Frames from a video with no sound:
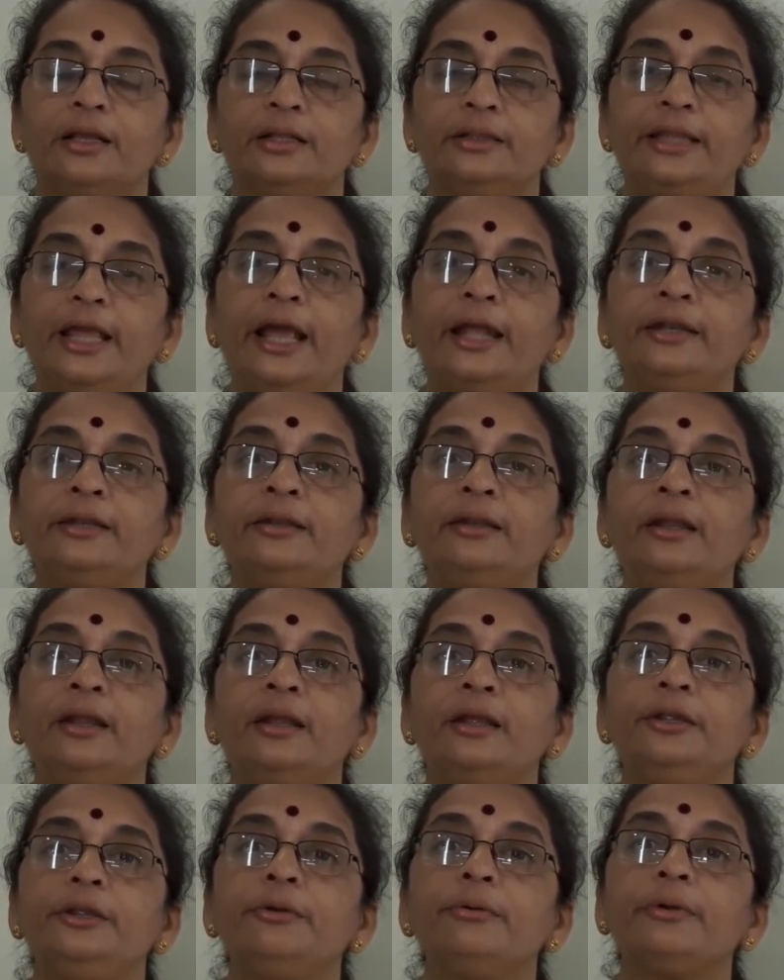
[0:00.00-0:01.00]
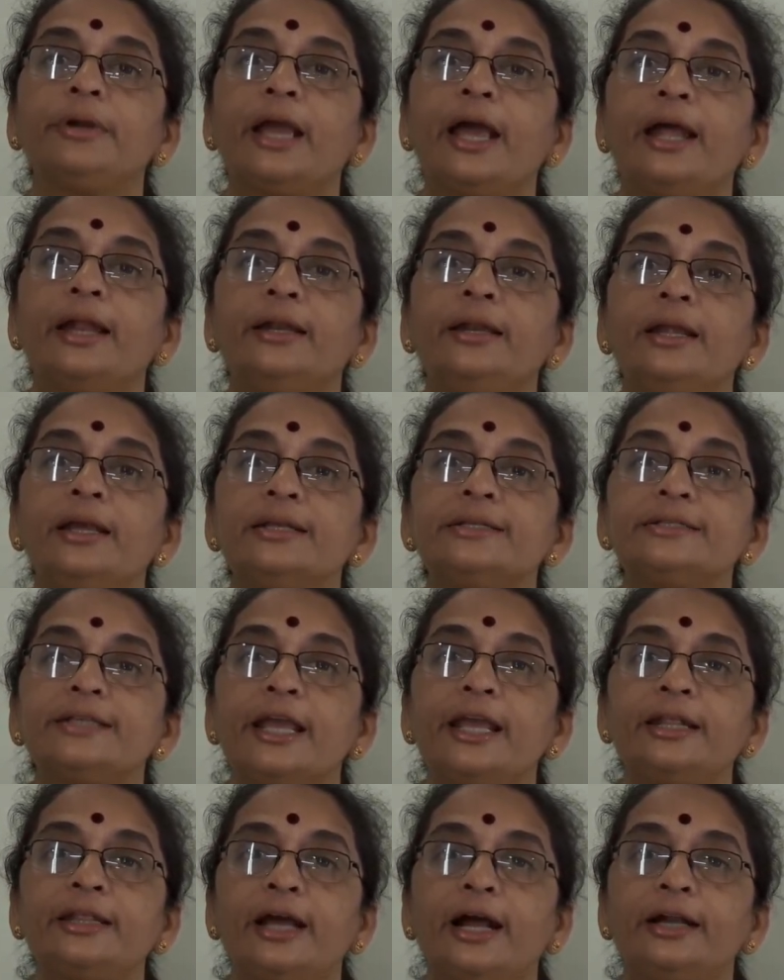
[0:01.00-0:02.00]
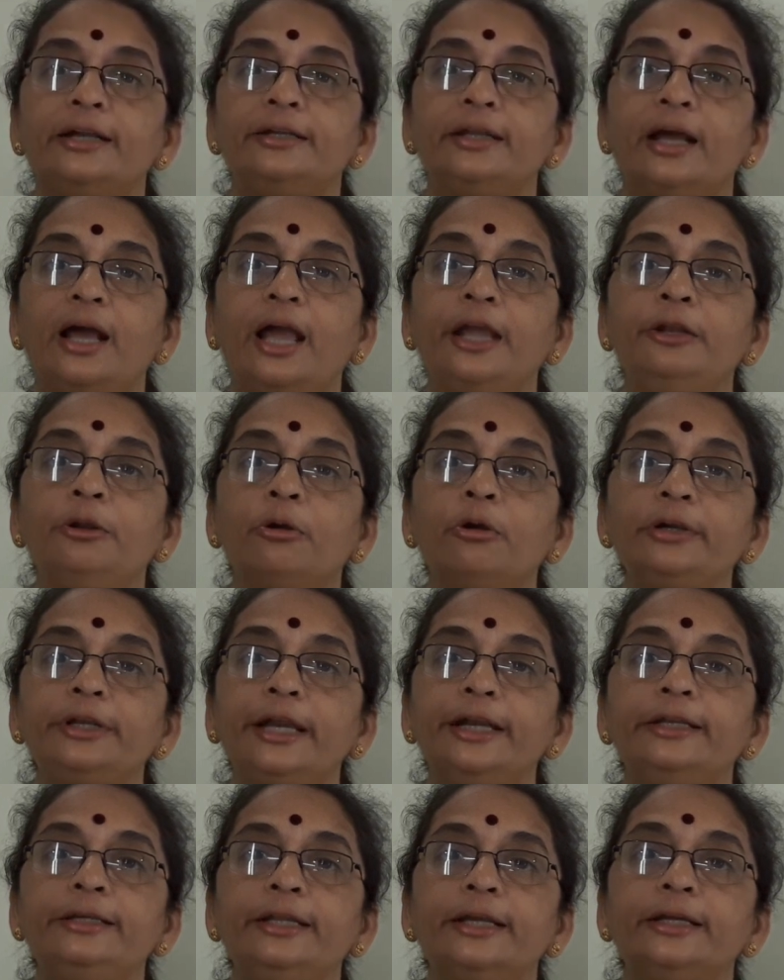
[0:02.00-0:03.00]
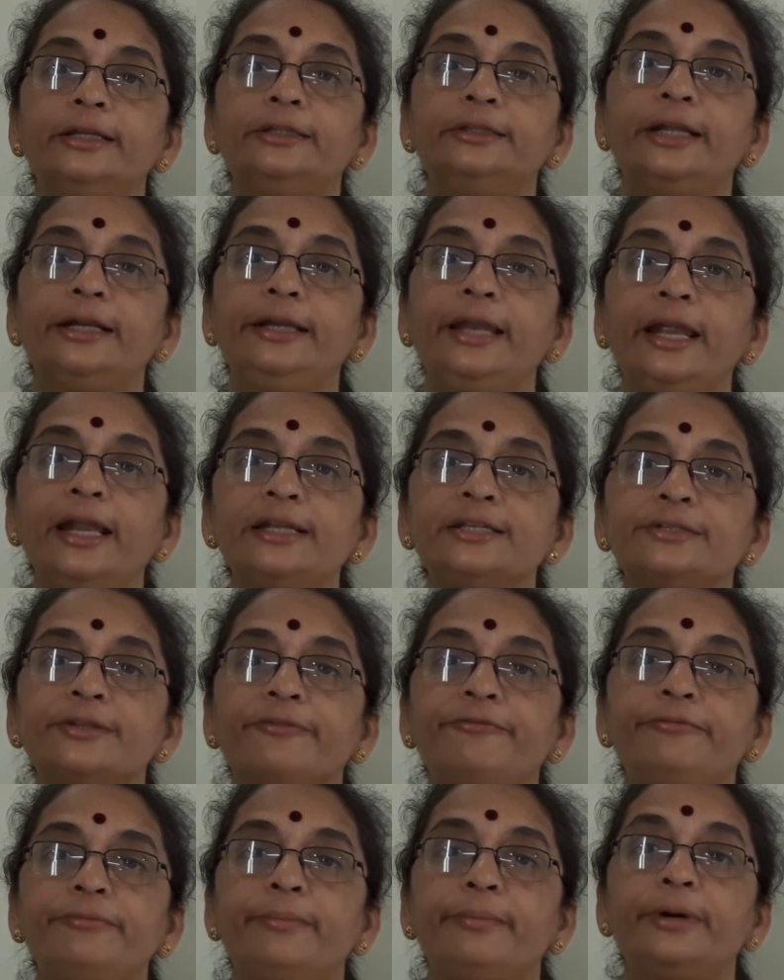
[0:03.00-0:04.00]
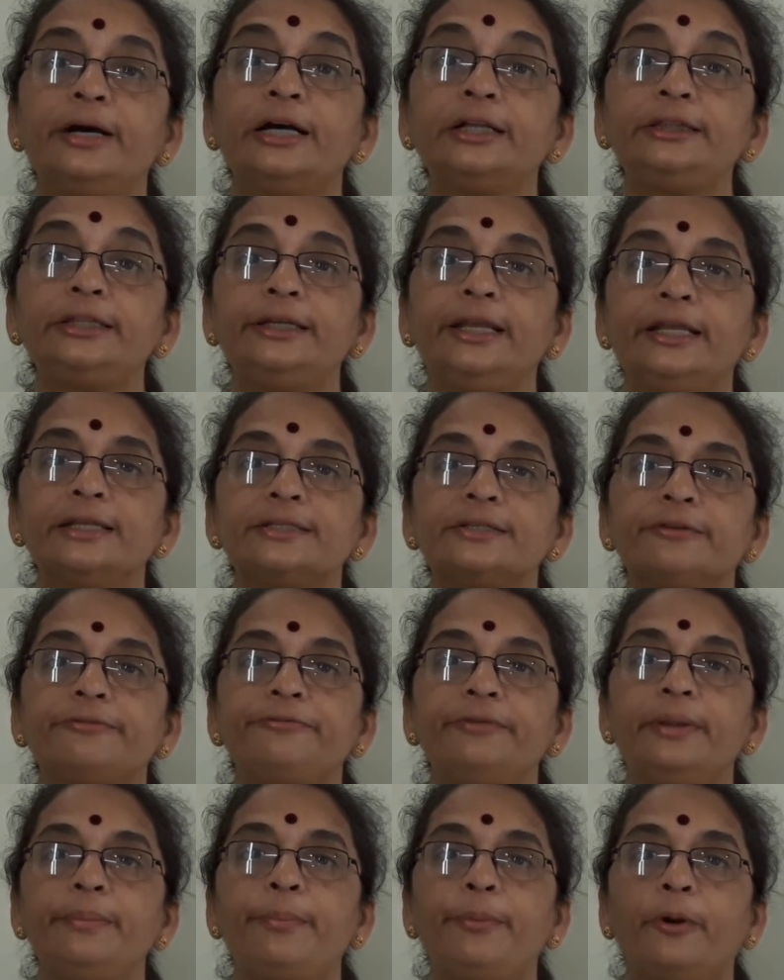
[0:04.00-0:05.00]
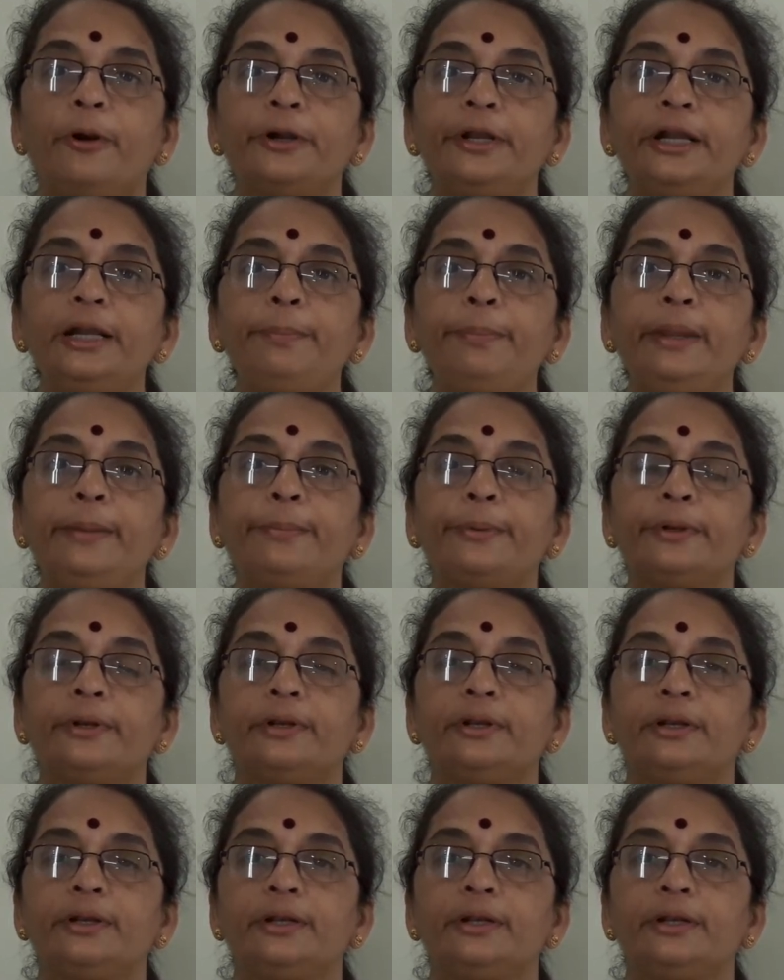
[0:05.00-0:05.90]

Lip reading: Then you can say that I noted the dates of birthdays of important people.